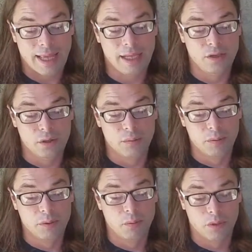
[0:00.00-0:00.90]

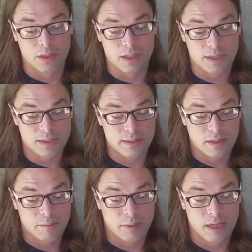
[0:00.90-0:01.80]
innumerable words
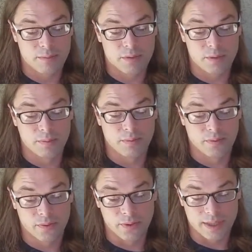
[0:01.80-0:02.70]
become
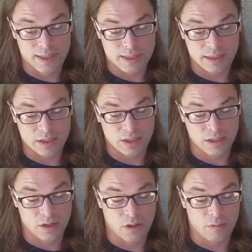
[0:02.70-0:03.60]
superfluous, e.g.
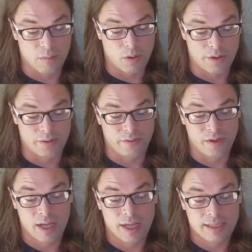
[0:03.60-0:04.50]
locomotive,
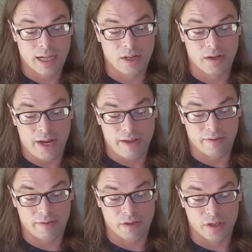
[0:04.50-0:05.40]

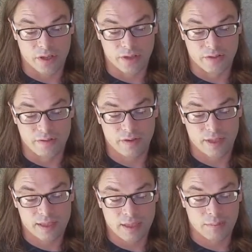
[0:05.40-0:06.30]
telegraph, nerve,
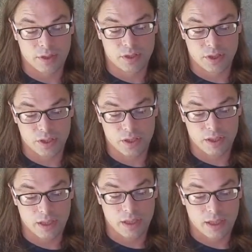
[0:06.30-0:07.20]
temperature,
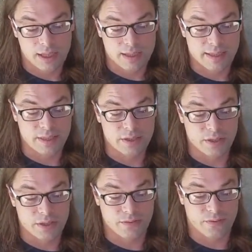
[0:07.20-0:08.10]

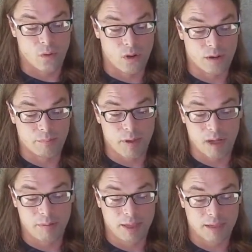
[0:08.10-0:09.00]
center, form,
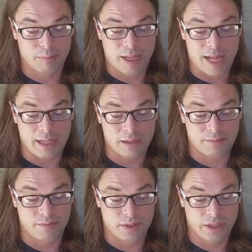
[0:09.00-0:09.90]
public,
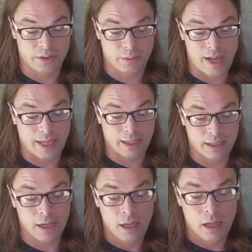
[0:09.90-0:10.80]
platinum, figure,
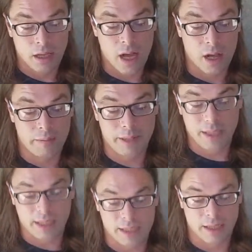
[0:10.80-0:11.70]
wagon,
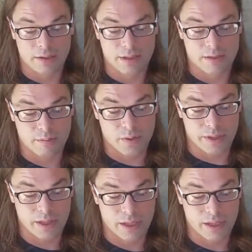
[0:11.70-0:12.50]
comedy, and hundreds more.